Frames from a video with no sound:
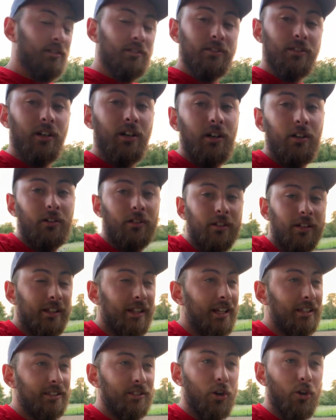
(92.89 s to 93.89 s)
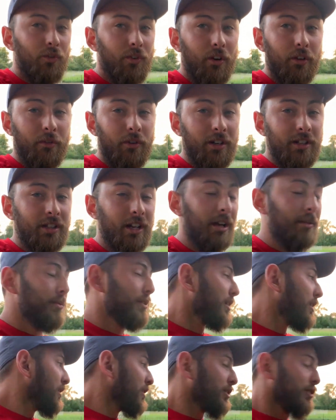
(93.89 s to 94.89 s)
So, and that's over 3
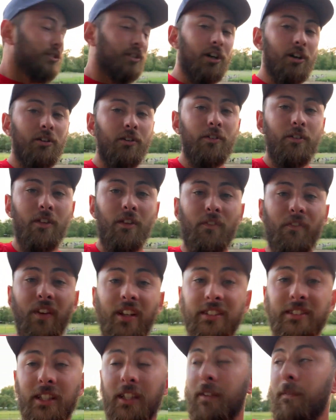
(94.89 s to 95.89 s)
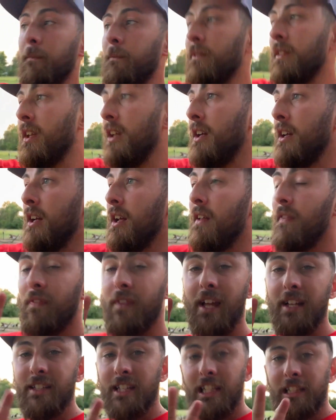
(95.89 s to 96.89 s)
times. So, fencing.
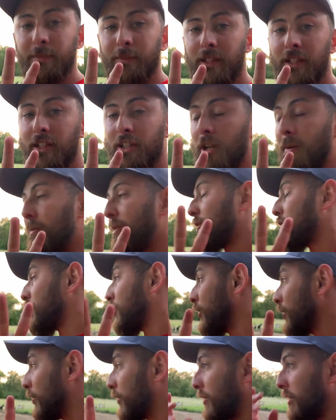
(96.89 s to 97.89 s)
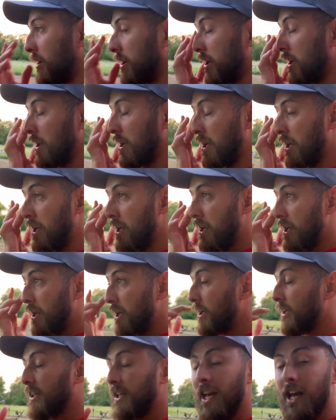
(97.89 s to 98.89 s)
That takes me to number 2,
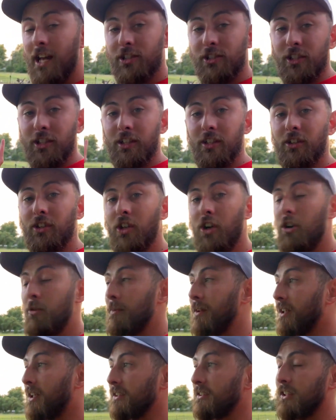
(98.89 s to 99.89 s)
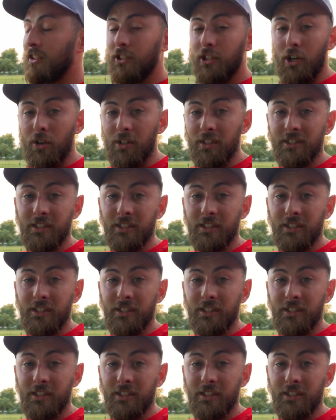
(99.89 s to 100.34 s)
catching a goat, because a goat